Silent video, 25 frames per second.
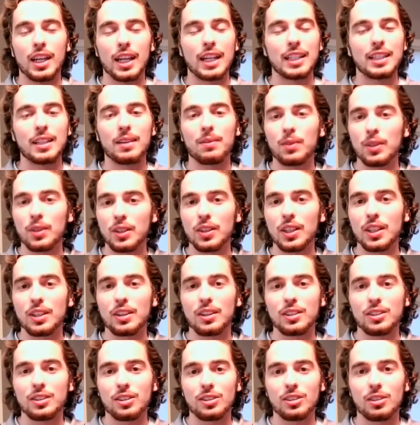I definitely think
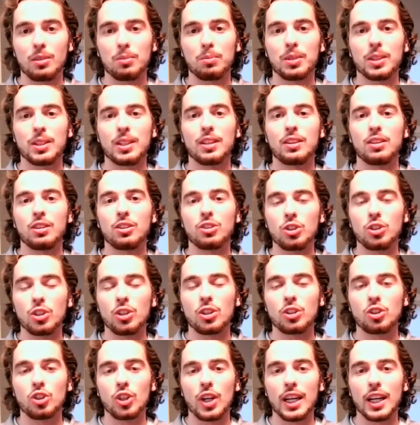this is something that the New
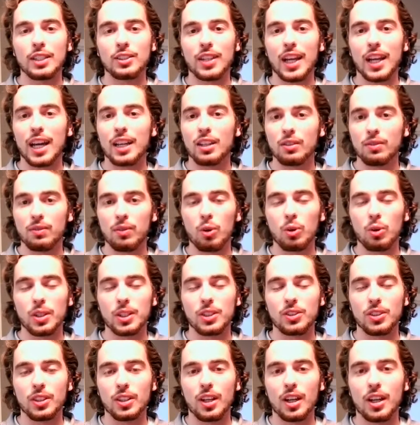York Giants had to
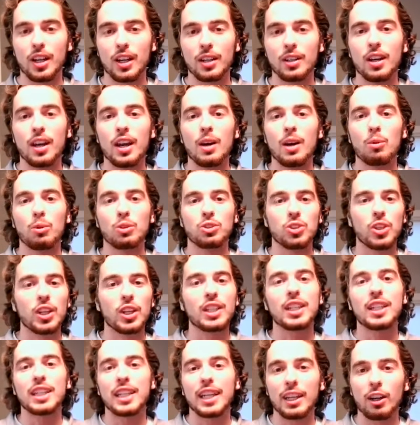focus in on was
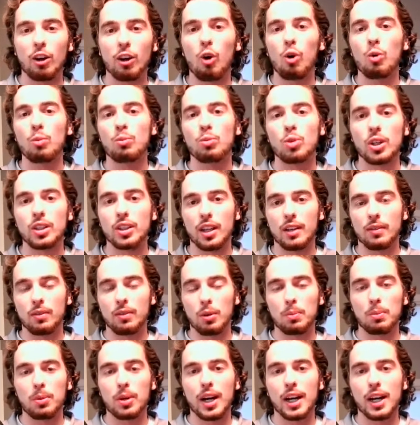taking a home run
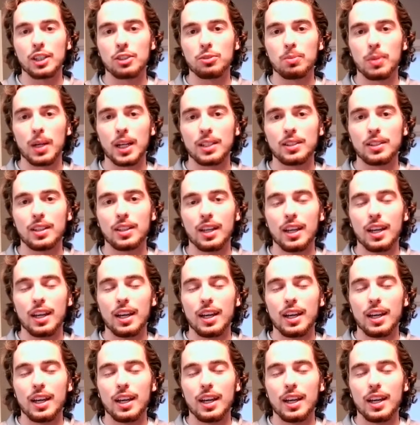level prospect